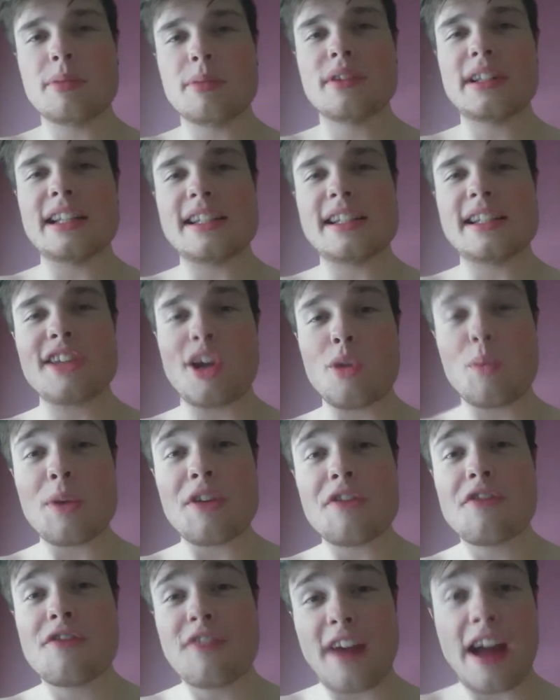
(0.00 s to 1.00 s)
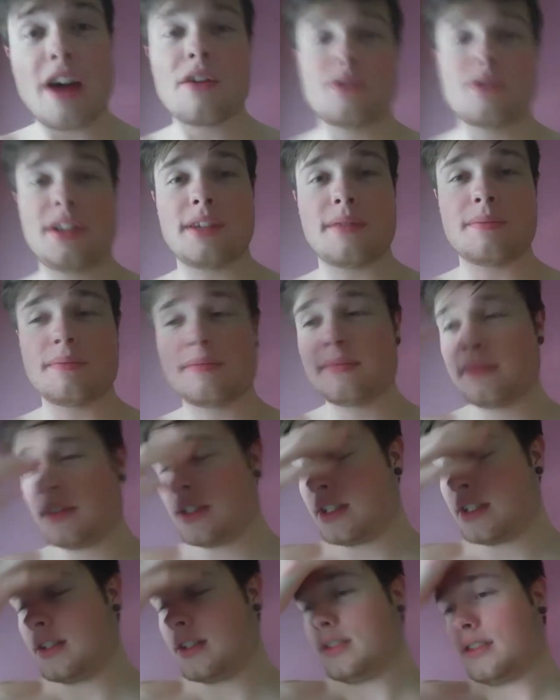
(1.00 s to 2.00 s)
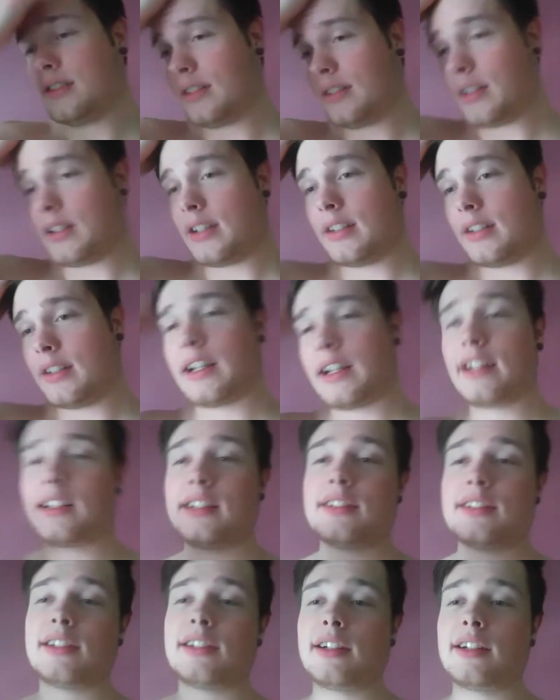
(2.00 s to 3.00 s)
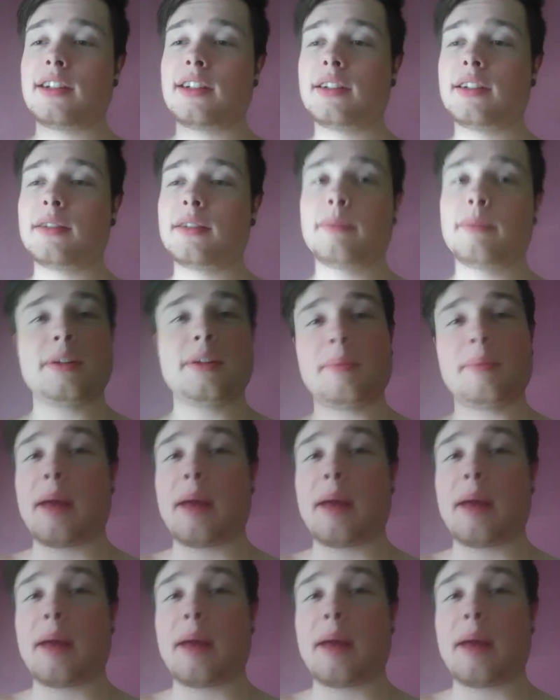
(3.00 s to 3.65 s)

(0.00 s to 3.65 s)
and they say, "We found him." Right? Because my